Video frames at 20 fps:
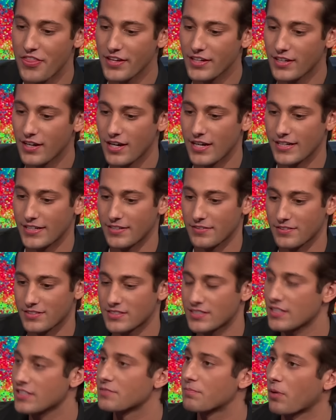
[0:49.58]
think like
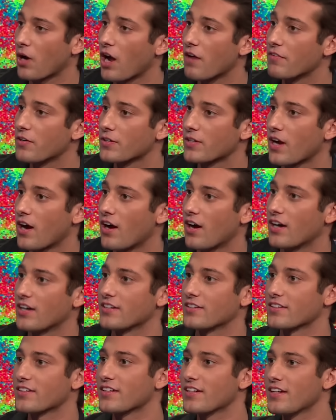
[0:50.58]
since
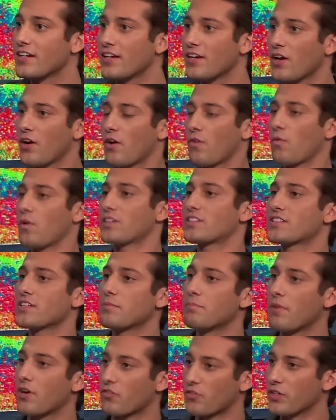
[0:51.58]
BravoCon, What's
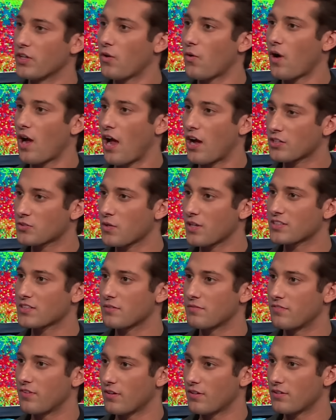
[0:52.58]
the Real Housewives
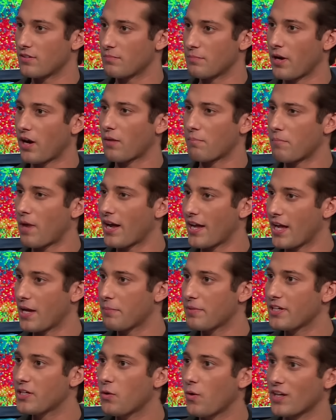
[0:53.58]
of
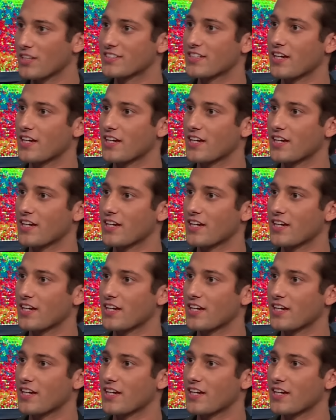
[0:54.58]
Miami who I